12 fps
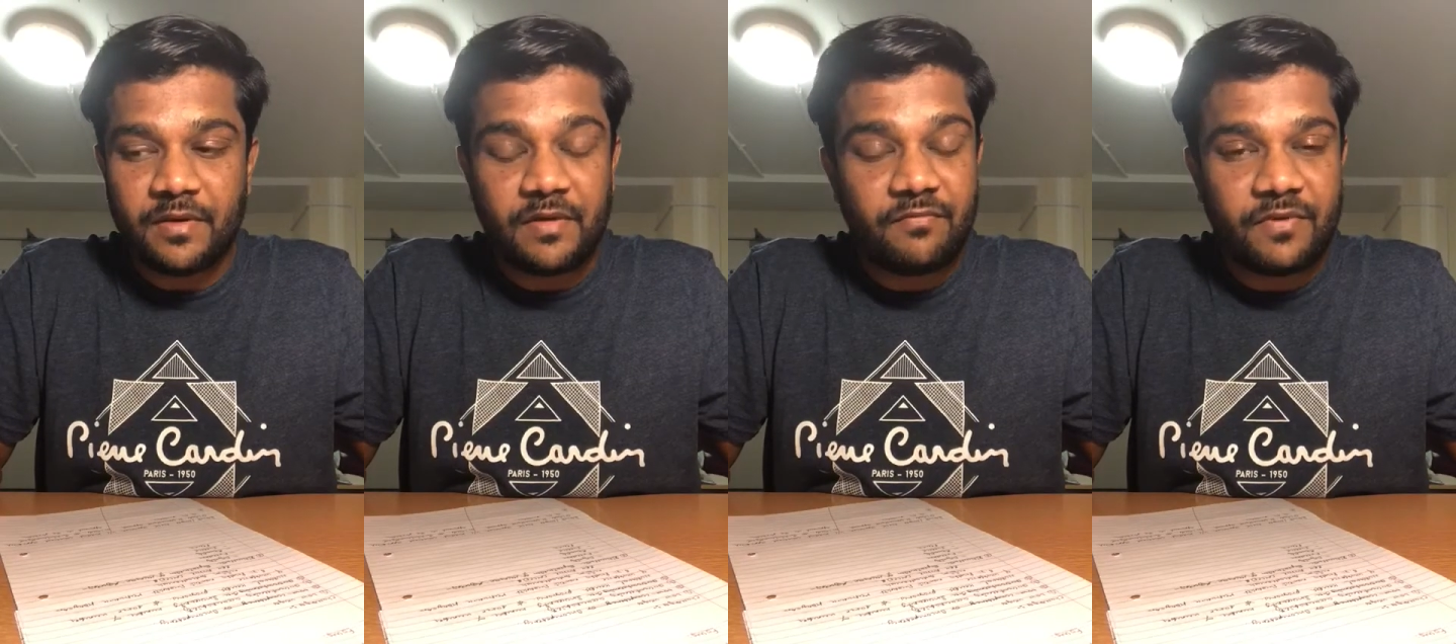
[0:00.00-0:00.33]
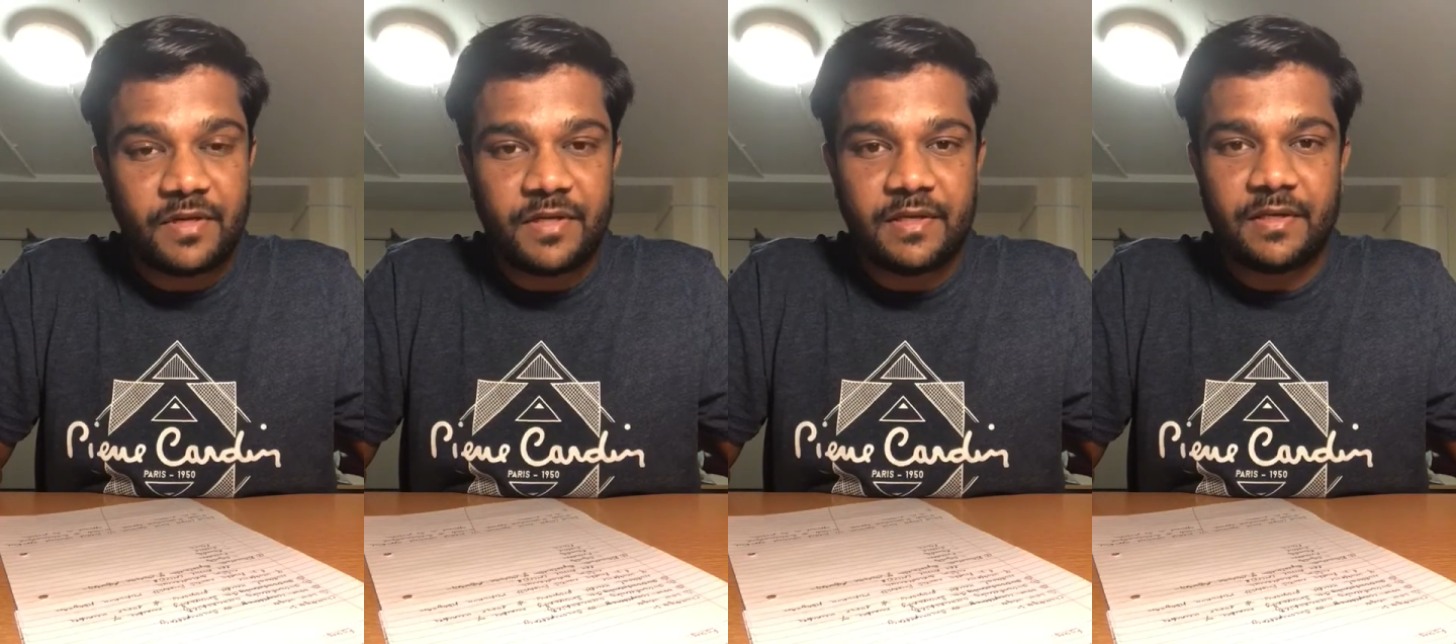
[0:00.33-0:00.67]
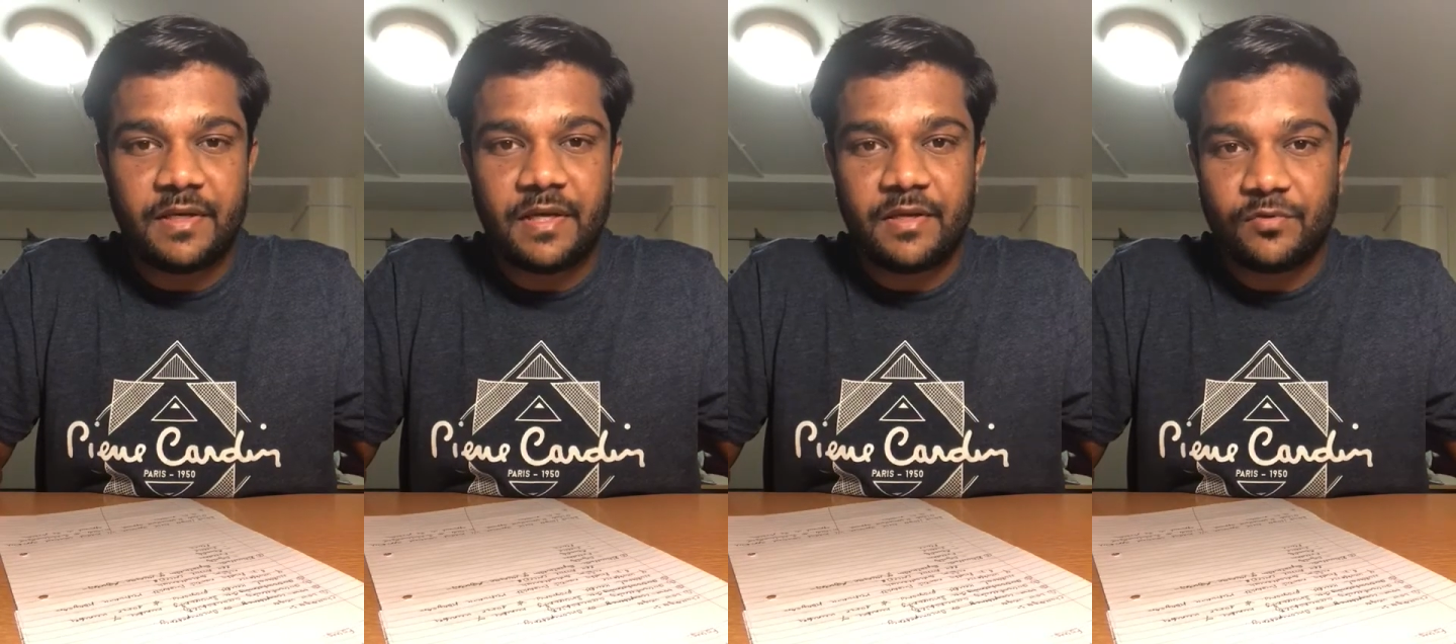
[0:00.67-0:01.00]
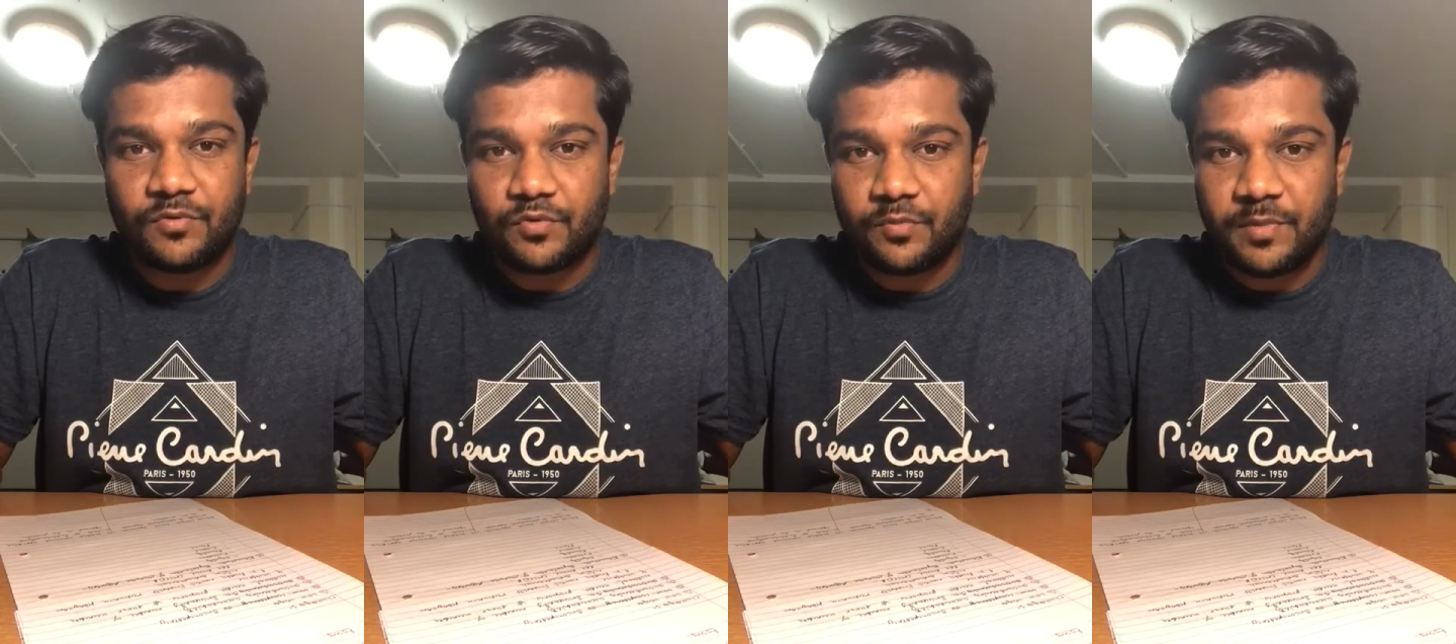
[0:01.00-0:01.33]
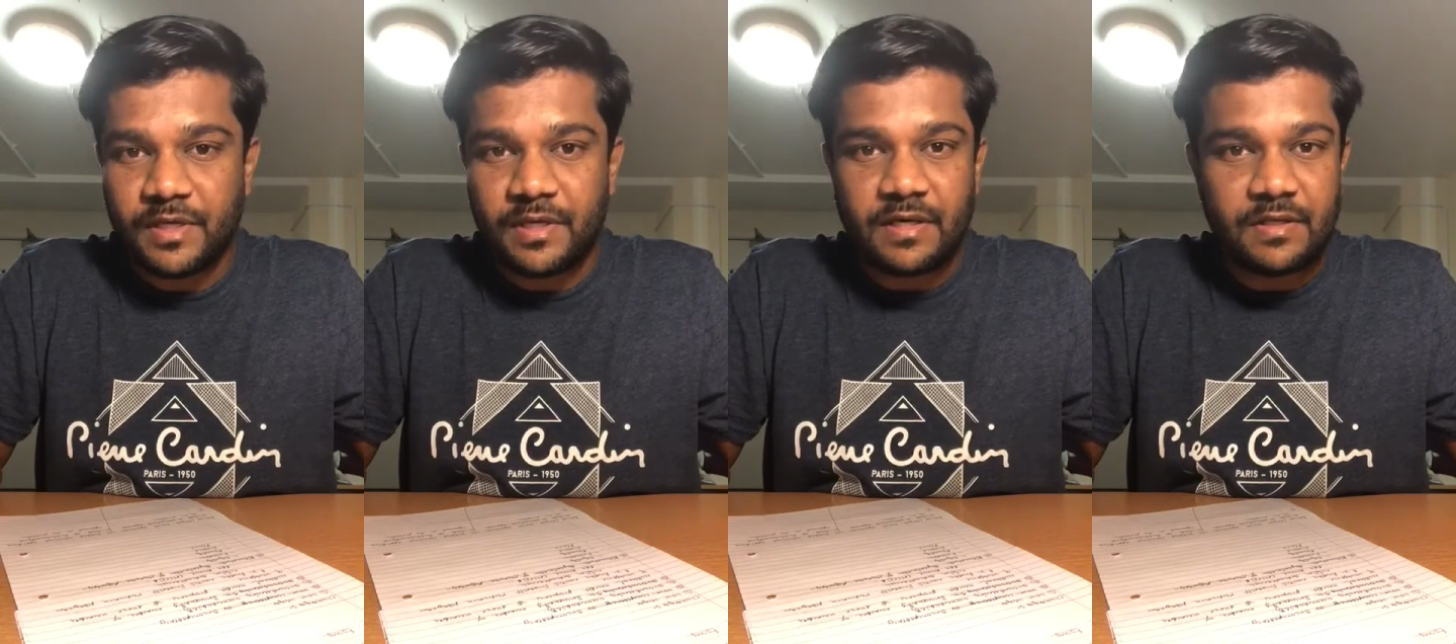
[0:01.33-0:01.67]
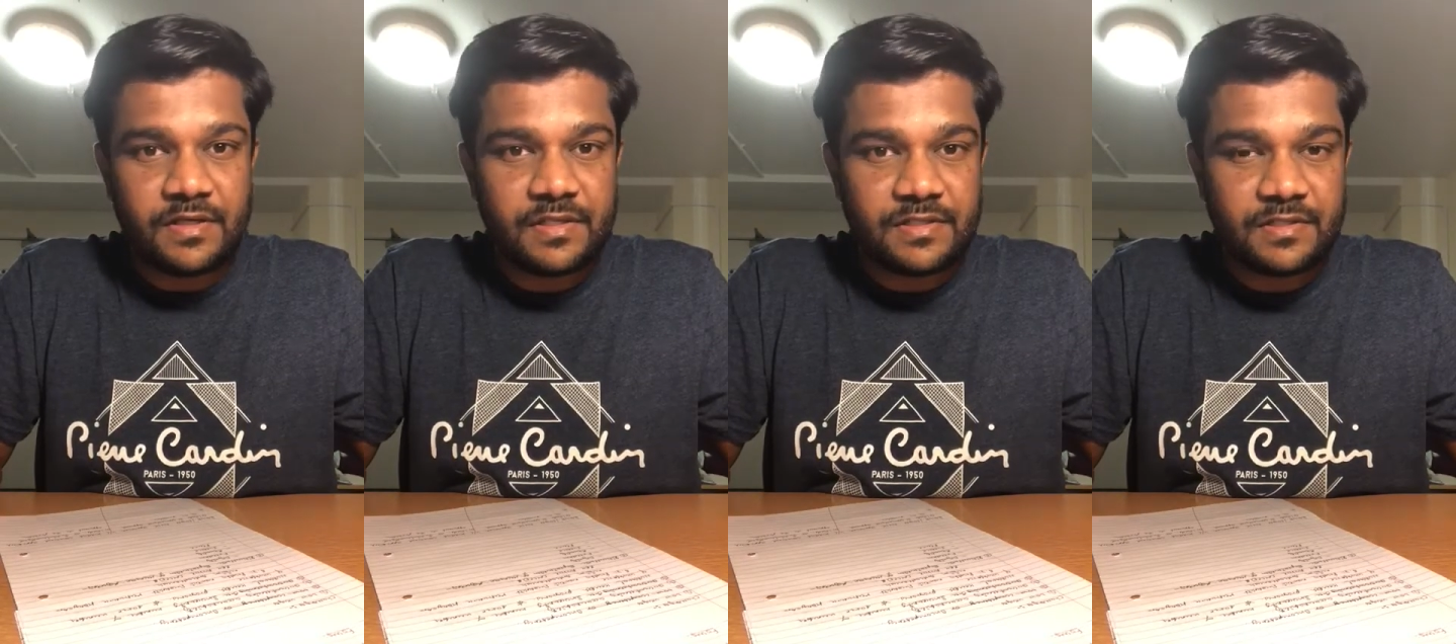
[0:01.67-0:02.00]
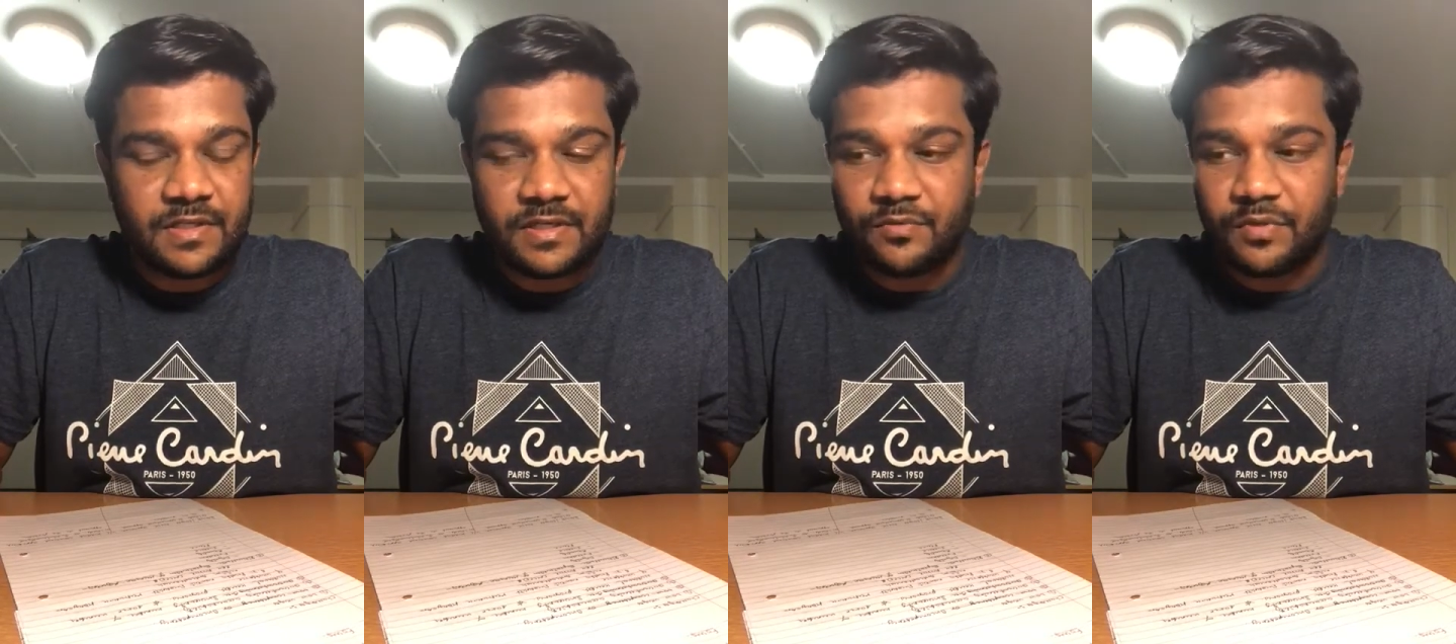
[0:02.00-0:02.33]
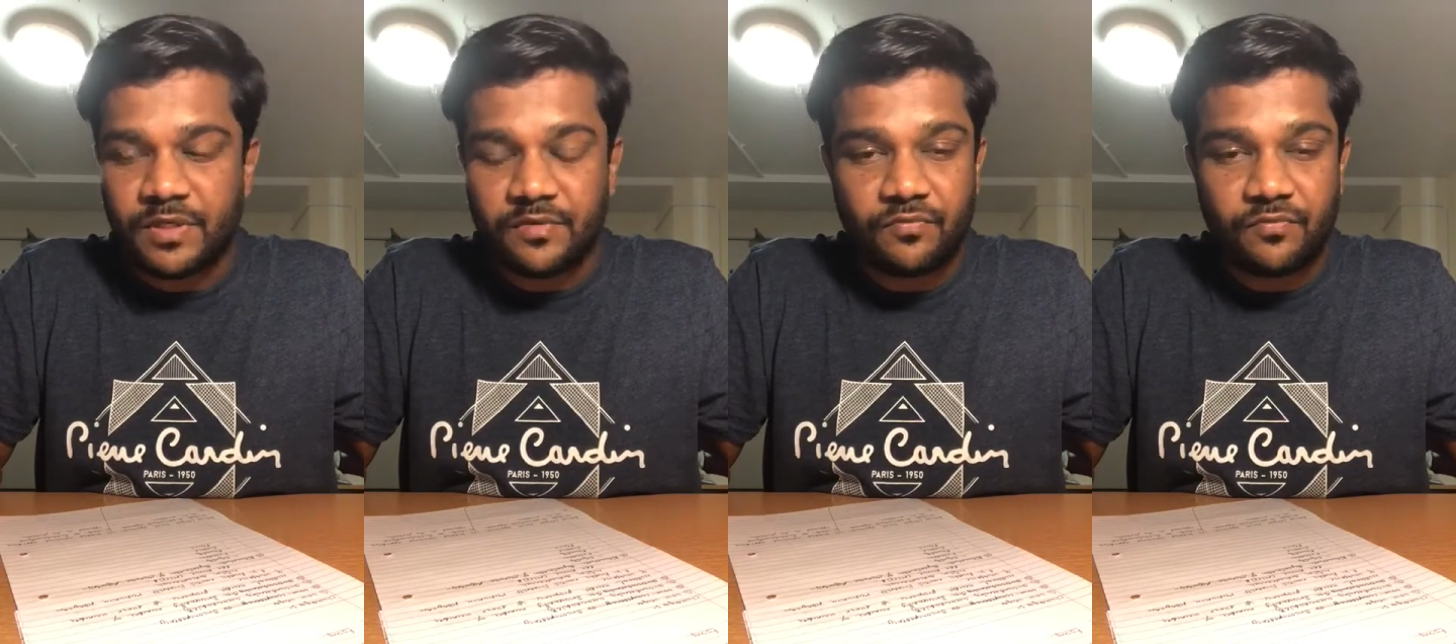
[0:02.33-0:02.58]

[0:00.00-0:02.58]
every day I used to make at least 10-20